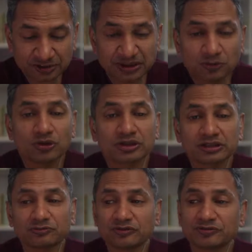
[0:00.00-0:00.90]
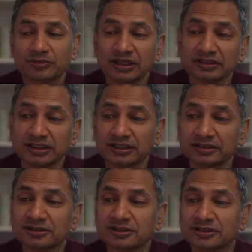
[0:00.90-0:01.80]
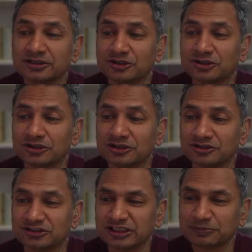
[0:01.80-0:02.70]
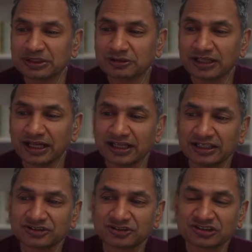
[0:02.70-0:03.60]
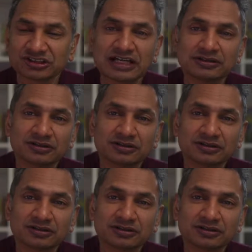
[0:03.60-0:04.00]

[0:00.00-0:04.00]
working with them. And in typical Asian style,